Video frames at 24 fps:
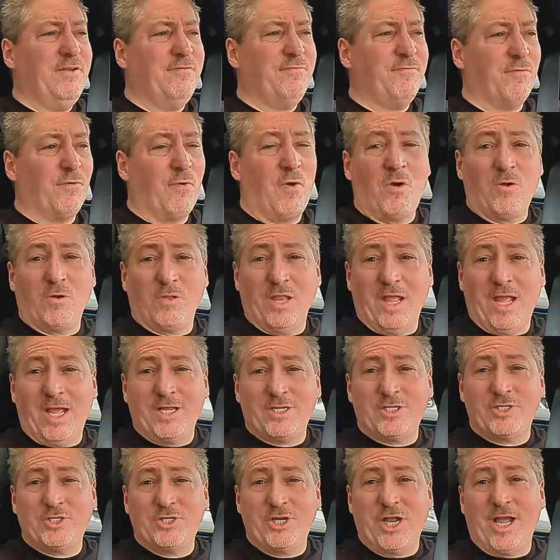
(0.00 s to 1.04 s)
it for our
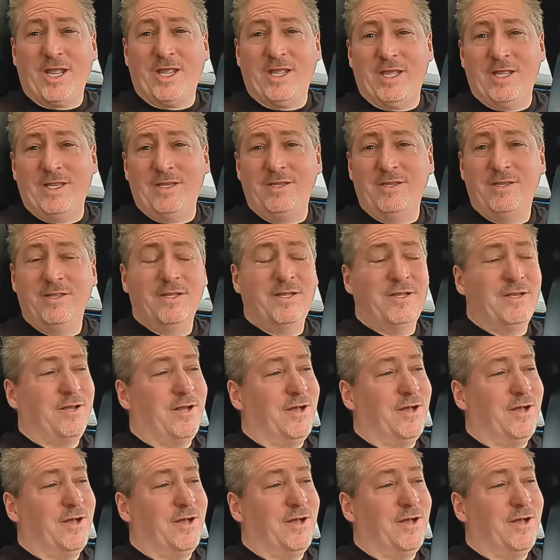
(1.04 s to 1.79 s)
last check-in.